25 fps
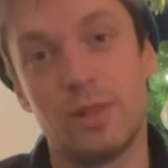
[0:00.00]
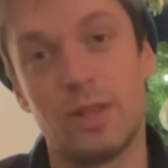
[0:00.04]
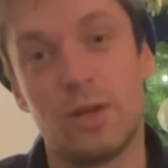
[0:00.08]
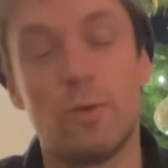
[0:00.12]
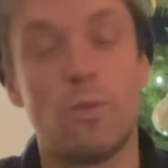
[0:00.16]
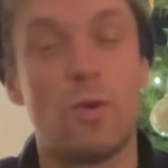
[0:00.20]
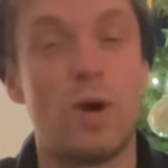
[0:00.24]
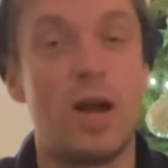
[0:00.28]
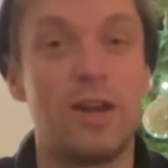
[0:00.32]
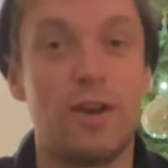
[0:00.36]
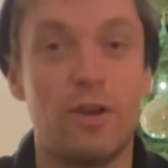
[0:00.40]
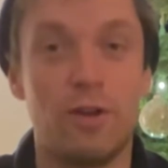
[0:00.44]

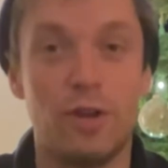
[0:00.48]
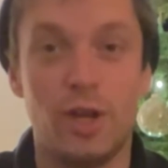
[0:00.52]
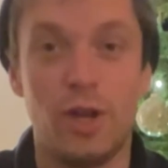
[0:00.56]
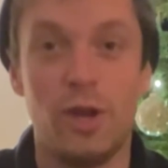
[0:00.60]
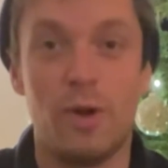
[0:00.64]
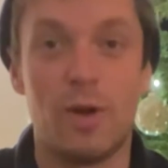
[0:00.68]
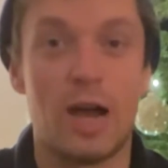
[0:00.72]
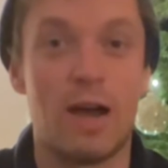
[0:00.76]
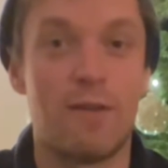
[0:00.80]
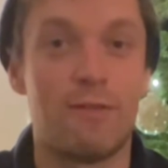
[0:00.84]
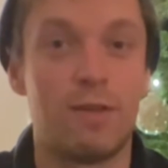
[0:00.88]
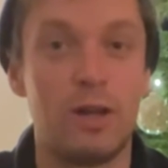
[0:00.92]
Why don't
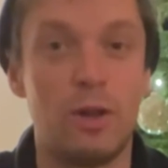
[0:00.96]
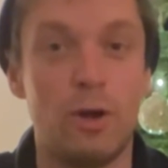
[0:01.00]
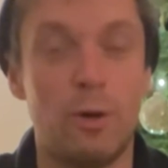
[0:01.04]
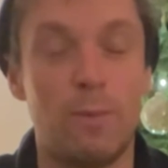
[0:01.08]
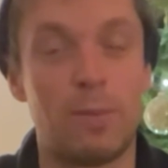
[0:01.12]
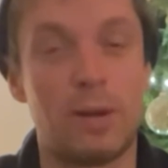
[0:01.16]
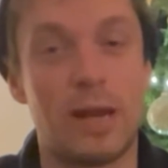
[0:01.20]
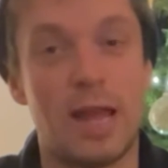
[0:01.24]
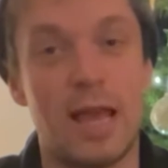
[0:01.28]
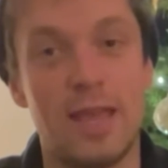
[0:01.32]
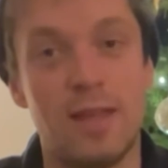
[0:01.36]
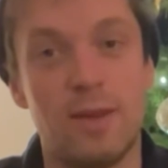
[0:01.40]
you have a little
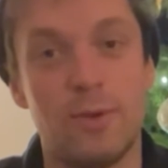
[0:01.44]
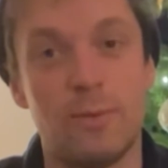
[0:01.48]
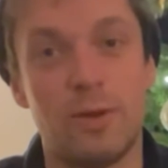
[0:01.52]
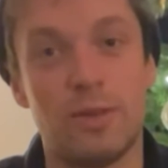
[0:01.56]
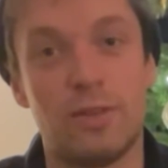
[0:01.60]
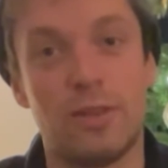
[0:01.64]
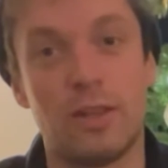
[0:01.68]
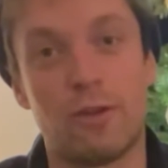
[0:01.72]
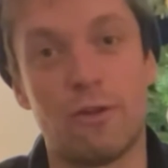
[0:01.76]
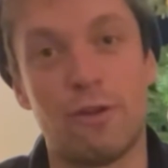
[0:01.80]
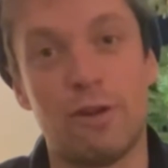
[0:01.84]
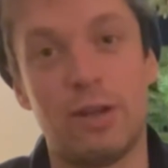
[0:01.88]
play
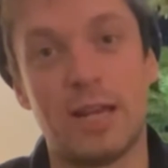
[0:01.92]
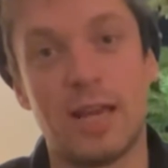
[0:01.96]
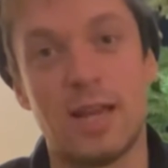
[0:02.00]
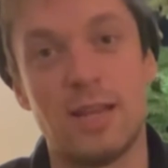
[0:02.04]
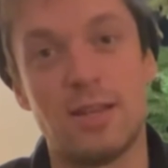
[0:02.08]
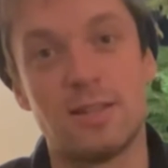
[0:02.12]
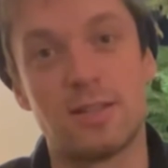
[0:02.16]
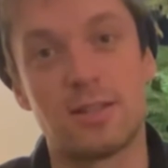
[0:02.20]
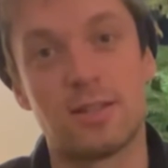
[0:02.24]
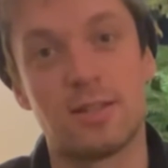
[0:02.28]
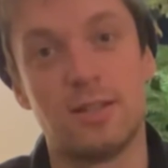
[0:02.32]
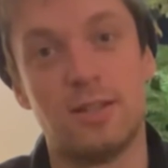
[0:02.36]
with degree
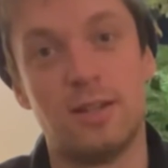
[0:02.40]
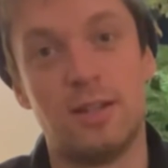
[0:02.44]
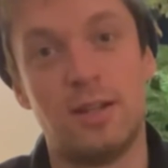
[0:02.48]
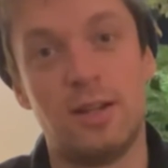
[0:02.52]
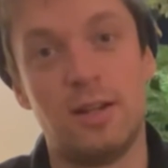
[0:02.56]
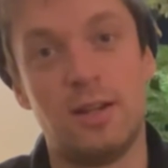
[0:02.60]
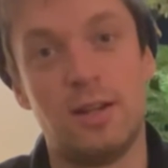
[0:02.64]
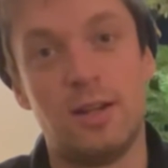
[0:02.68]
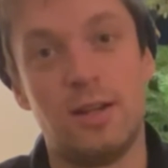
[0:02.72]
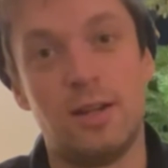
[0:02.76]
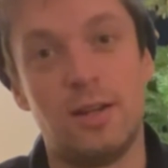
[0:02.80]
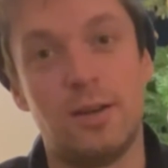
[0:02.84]
days?
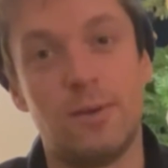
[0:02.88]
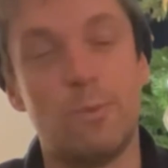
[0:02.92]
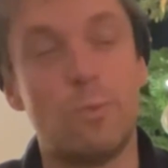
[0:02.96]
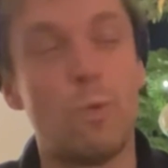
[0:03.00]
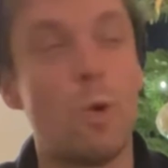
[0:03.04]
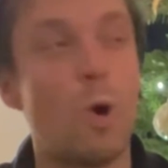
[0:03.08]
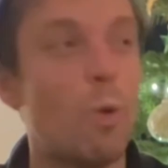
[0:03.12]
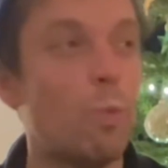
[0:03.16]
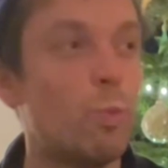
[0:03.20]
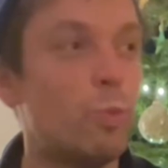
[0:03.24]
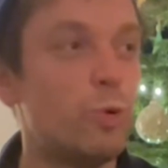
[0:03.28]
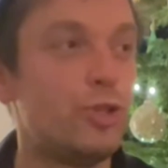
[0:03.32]

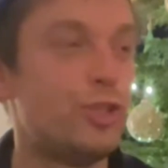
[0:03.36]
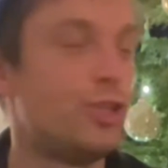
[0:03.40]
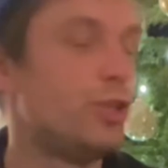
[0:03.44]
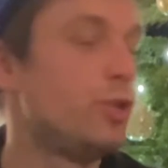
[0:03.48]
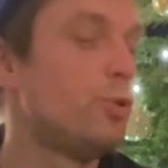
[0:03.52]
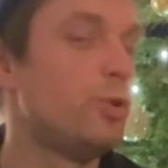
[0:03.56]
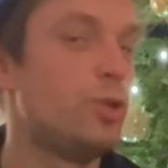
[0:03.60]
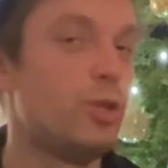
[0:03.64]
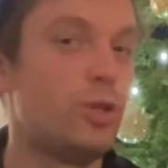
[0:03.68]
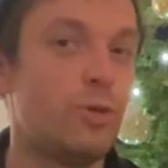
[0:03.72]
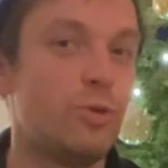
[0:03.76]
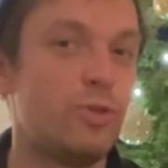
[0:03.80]
What would you
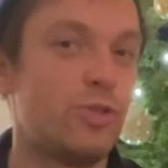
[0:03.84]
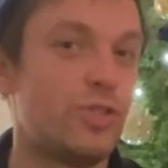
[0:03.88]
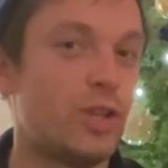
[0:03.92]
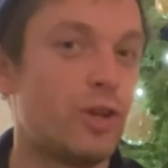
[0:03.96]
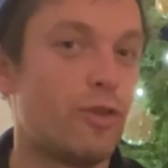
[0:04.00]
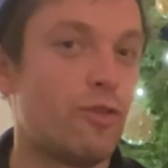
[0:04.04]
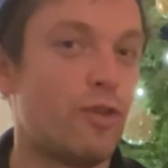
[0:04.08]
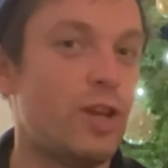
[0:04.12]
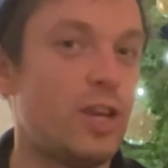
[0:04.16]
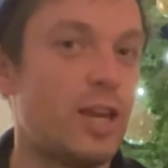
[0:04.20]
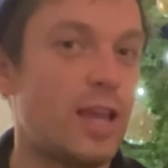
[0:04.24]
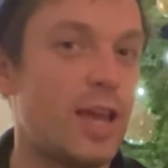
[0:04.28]
use
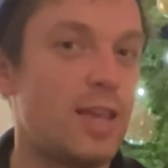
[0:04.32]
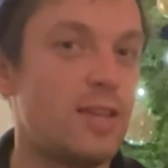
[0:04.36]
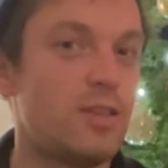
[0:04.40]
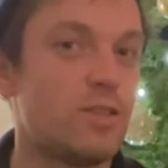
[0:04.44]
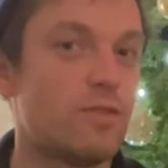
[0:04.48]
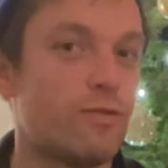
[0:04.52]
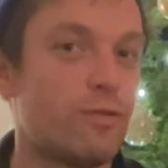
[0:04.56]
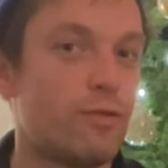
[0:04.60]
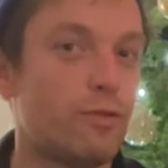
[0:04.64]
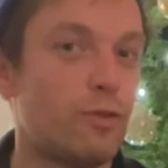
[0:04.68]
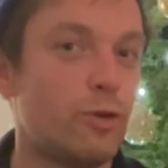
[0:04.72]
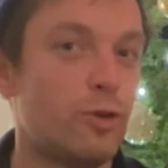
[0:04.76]
degree days
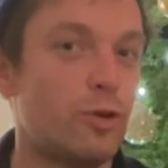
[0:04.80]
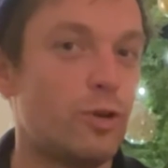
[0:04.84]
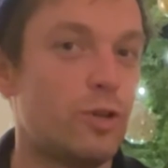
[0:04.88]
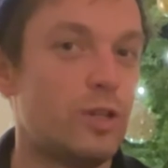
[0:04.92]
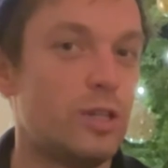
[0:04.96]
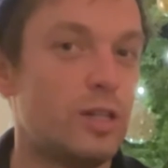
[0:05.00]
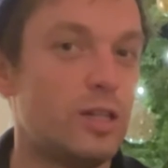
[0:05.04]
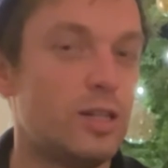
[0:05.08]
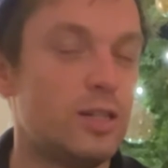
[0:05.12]
for?